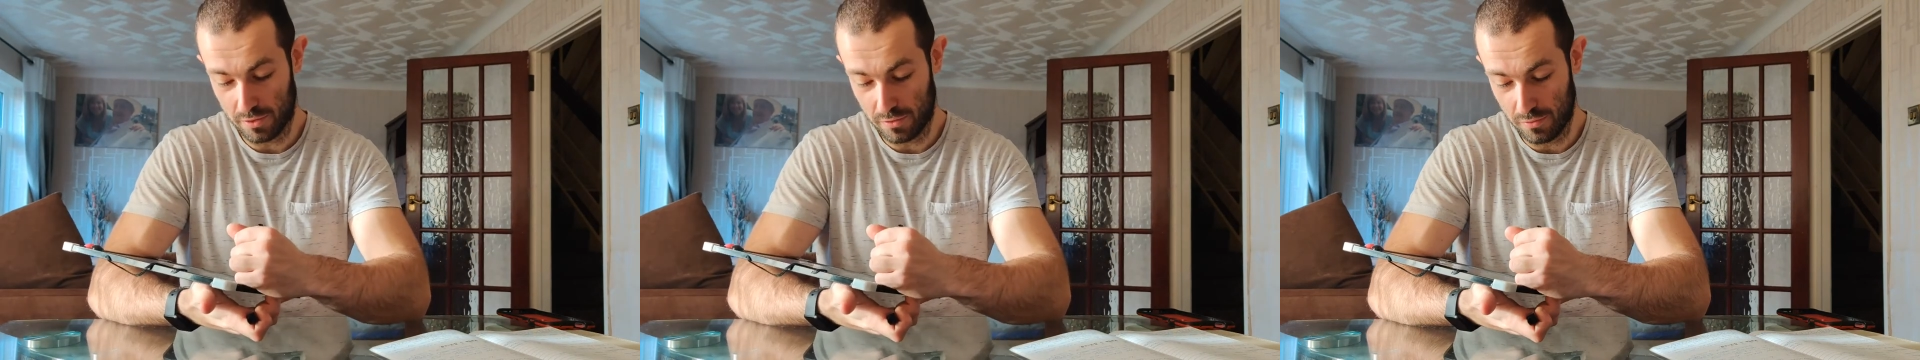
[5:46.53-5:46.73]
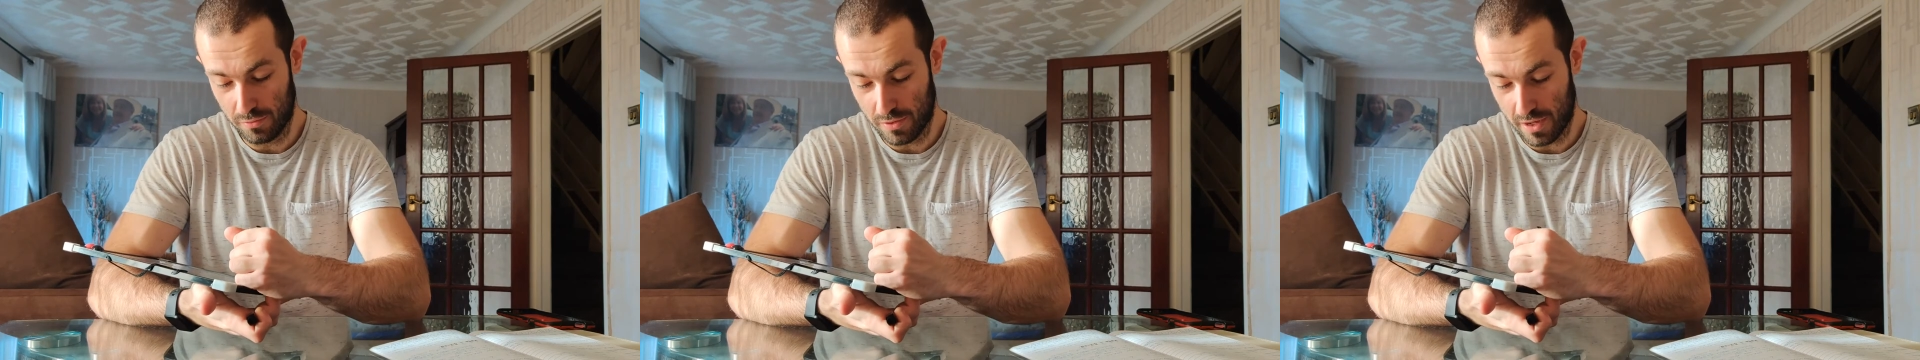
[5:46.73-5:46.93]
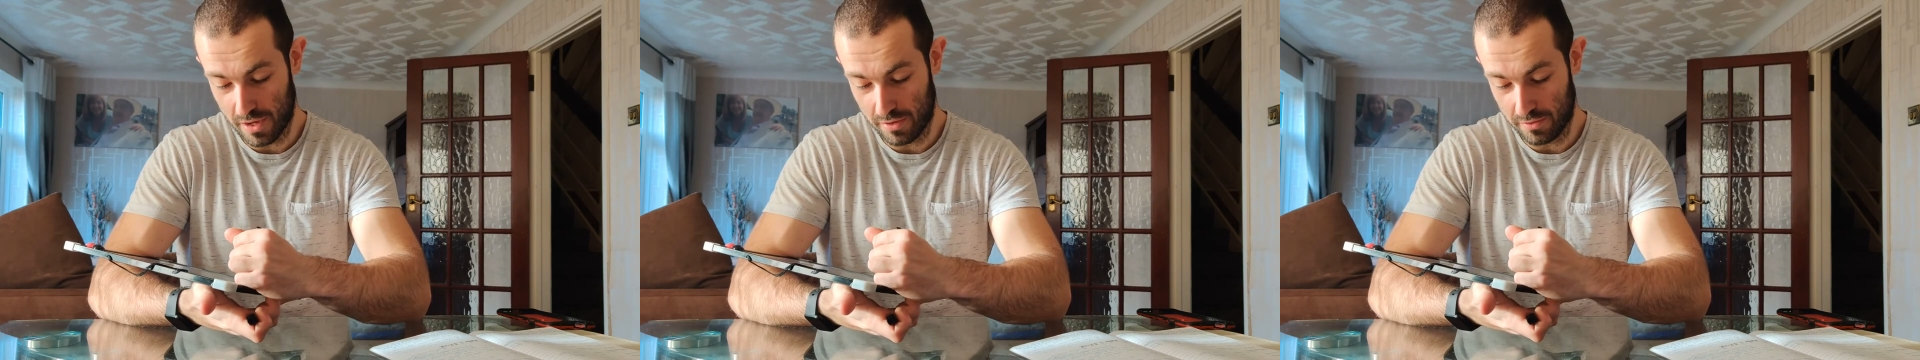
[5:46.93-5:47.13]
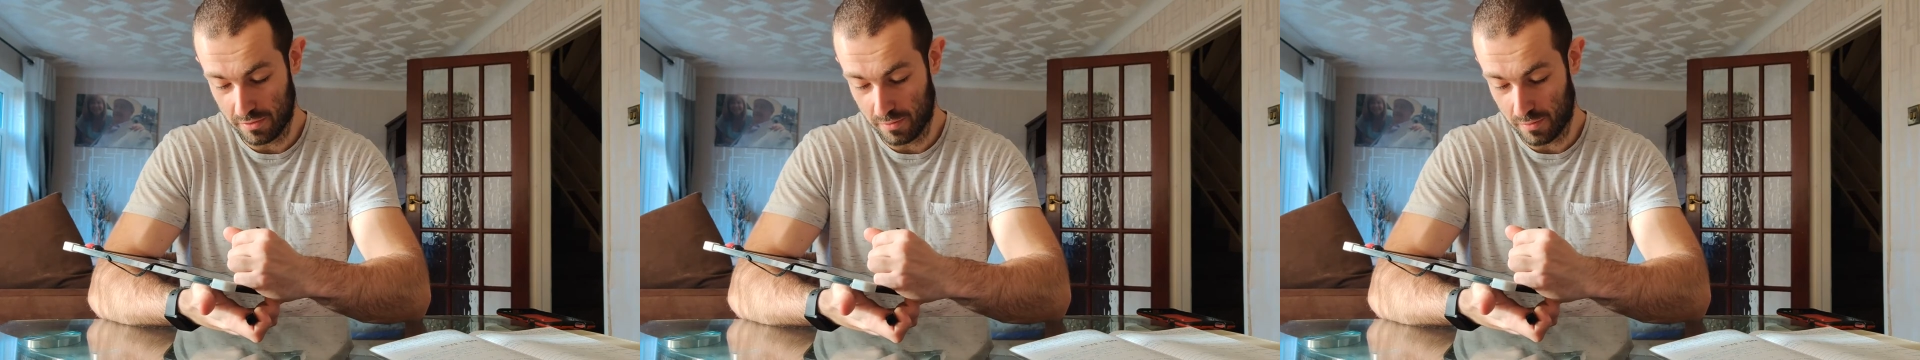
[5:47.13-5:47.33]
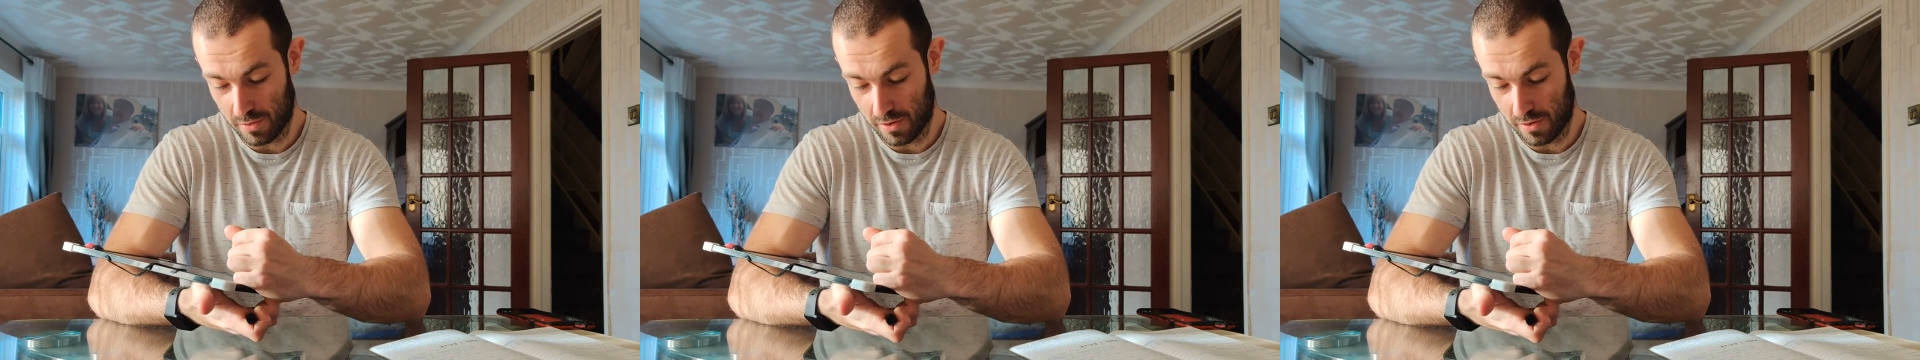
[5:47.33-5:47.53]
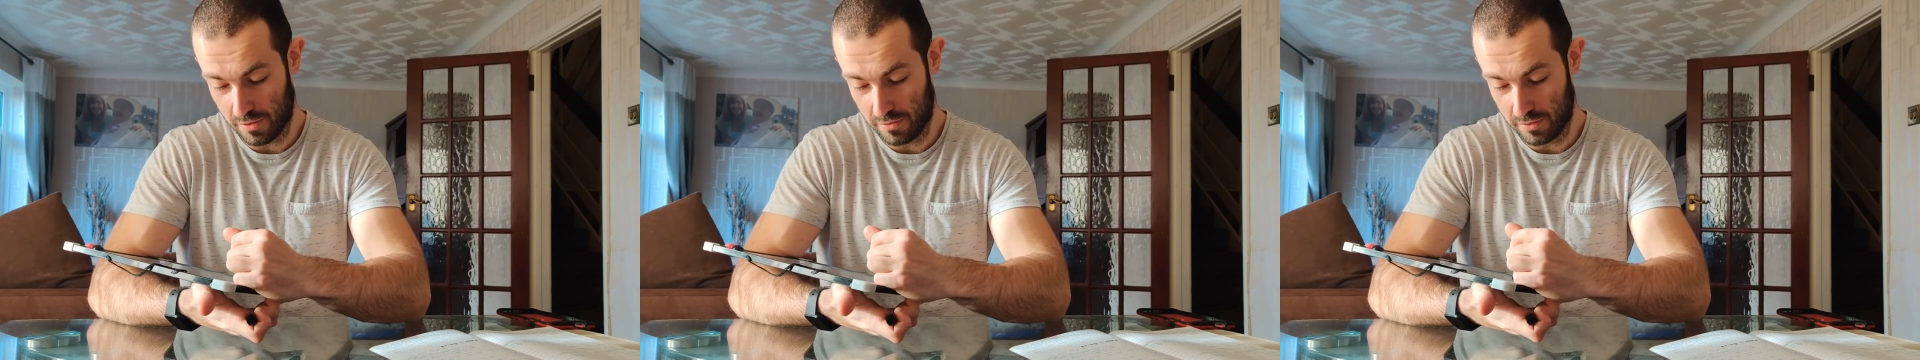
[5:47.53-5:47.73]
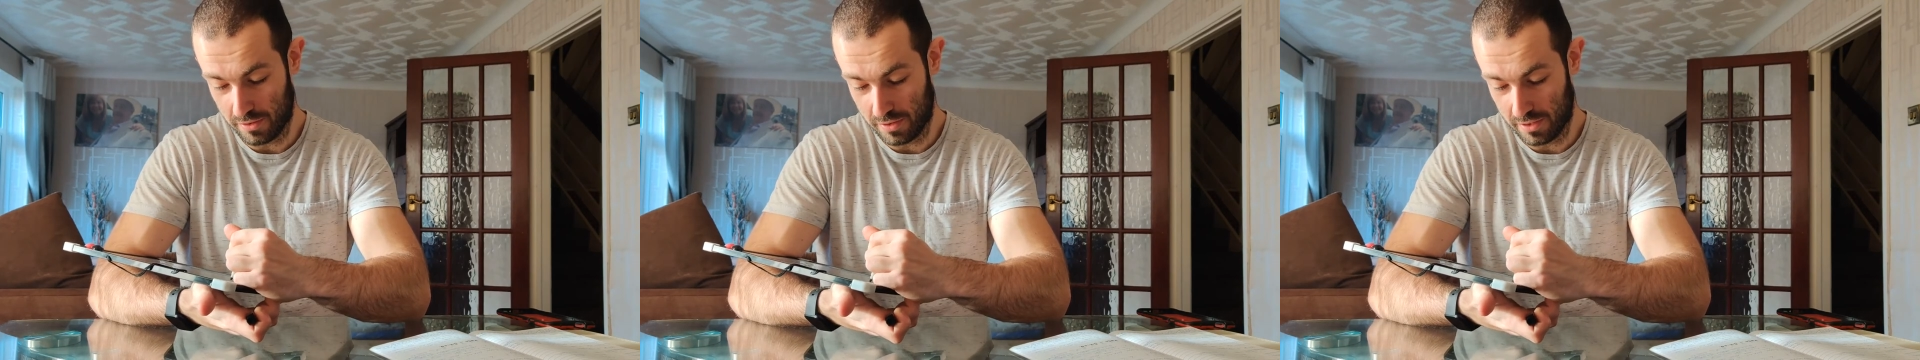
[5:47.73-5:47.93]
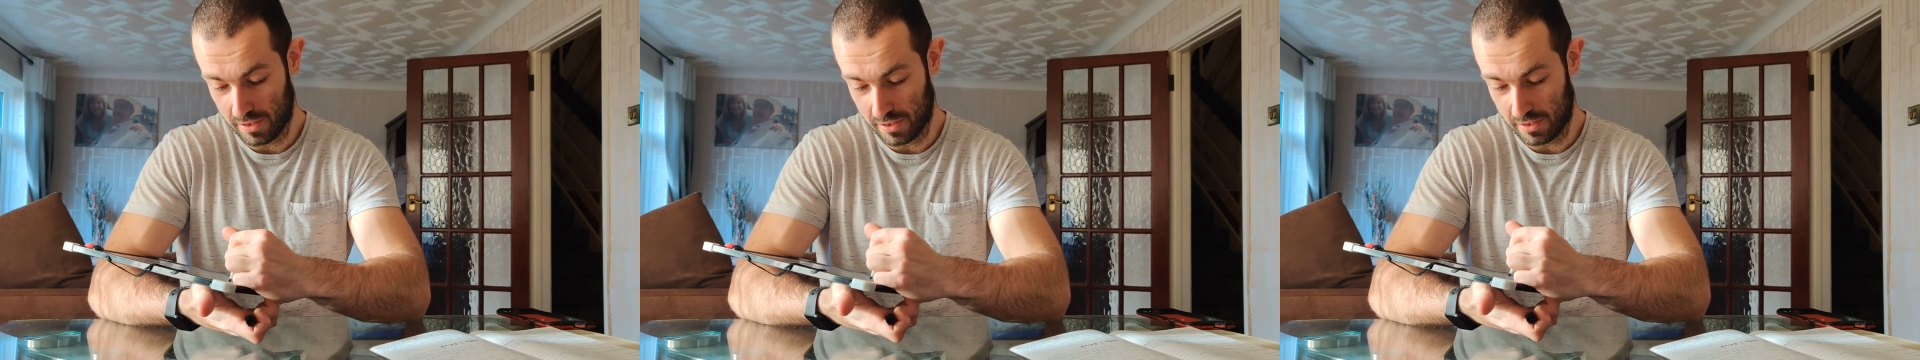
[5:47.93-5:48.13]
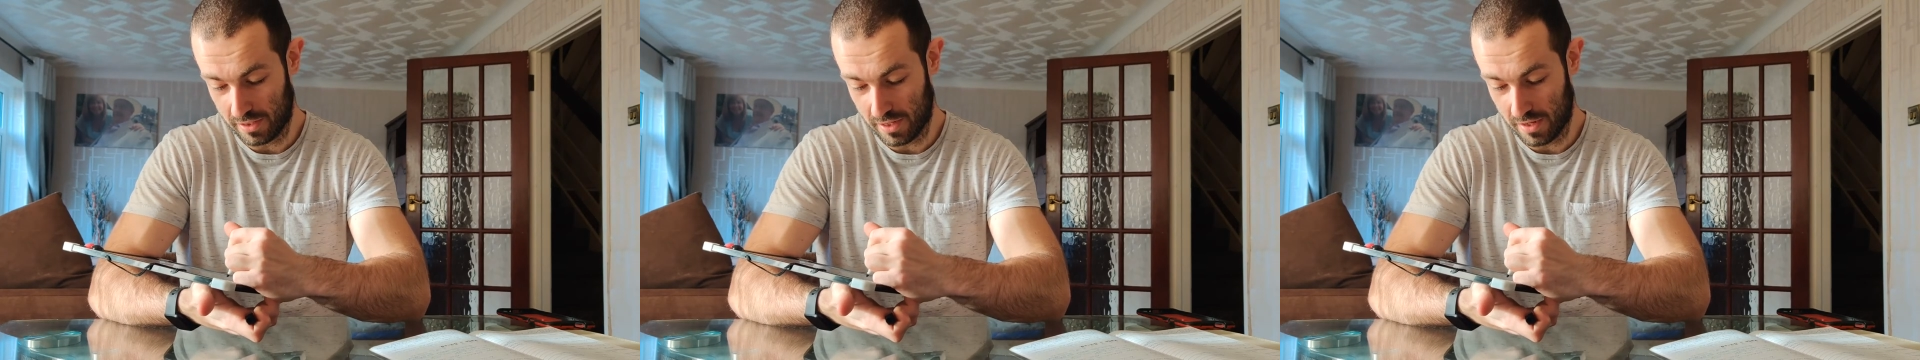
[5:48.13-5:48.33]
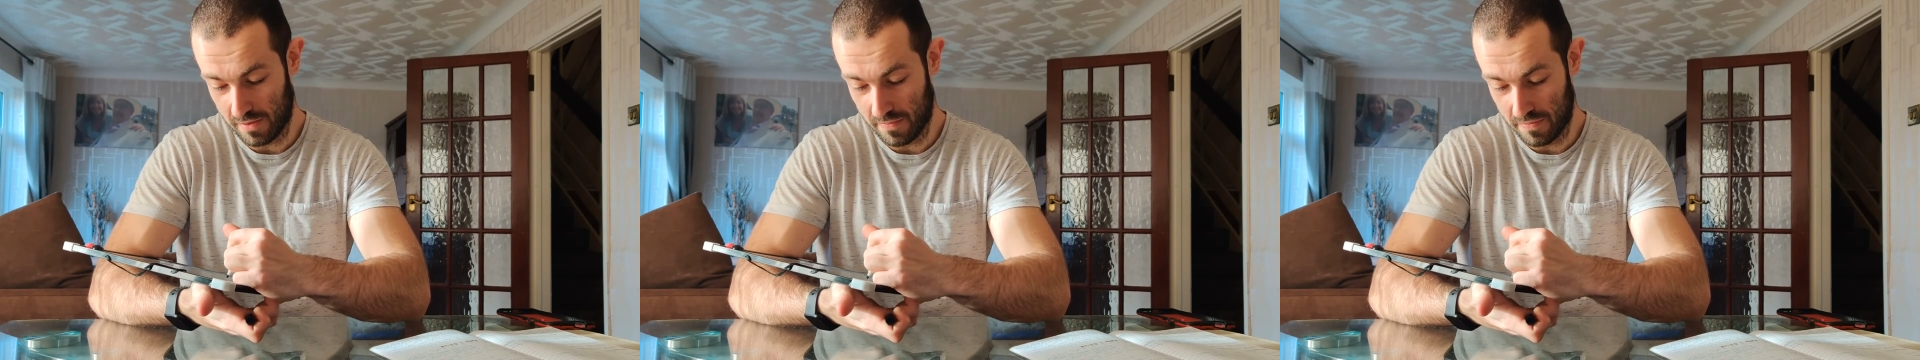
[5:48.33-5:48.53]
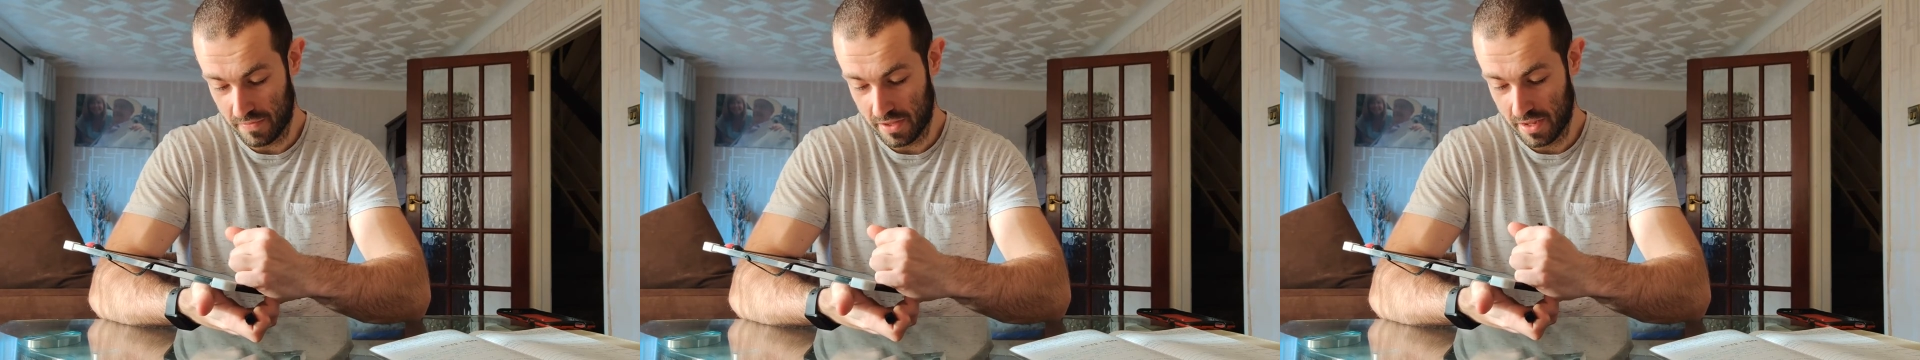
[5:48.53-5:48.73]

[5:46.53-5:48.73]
2,160.